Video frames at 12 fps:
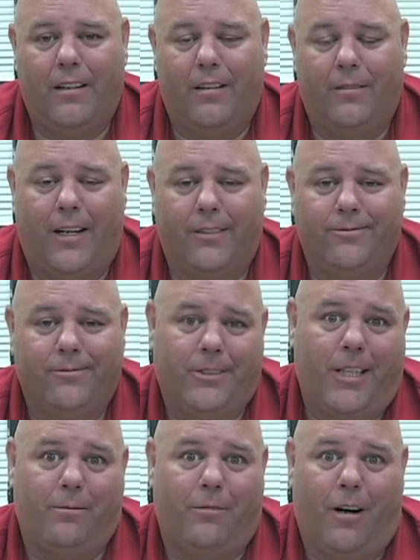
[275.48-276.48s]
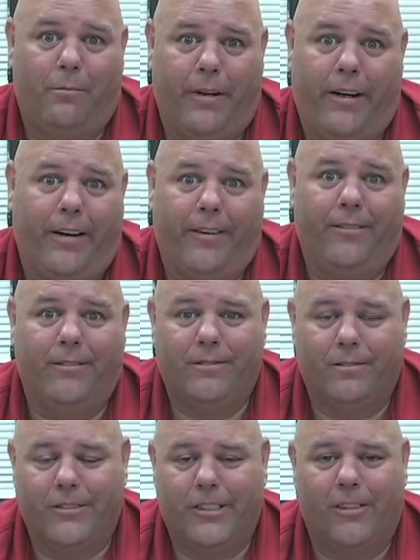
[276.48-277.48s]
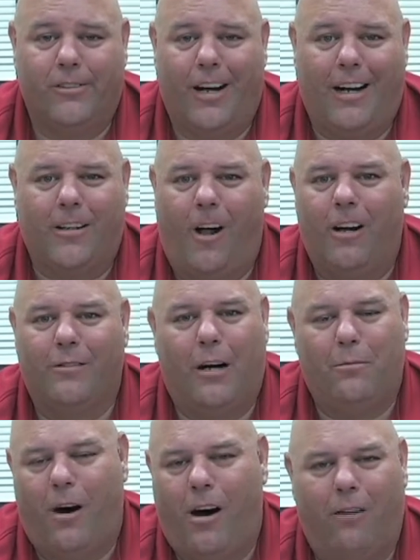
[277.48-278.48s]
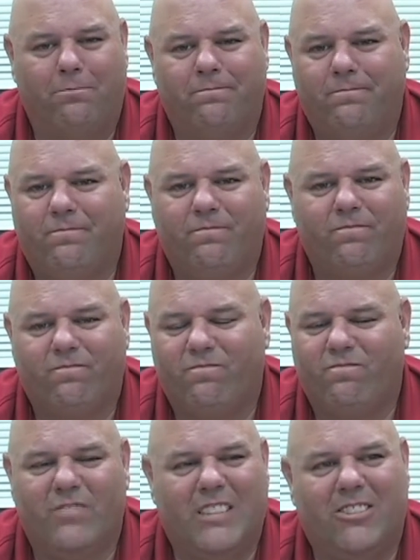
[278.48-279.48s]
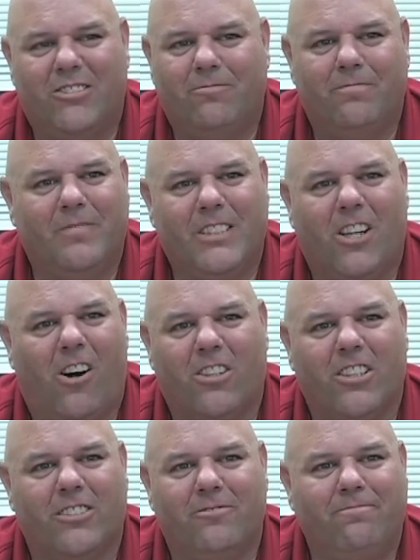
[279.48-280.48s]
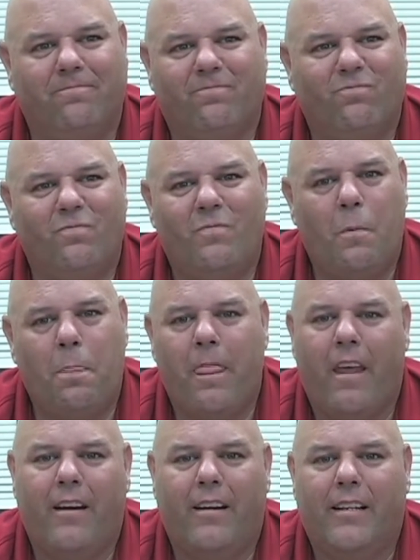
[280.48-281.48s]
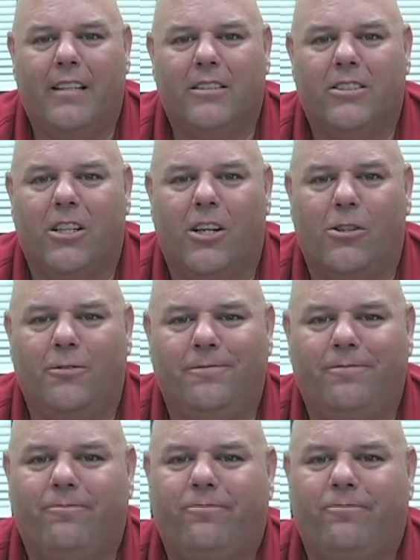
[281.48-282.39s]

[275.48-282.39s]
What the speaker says: my stepmom, Beth. I call her my mom. It's all good. So,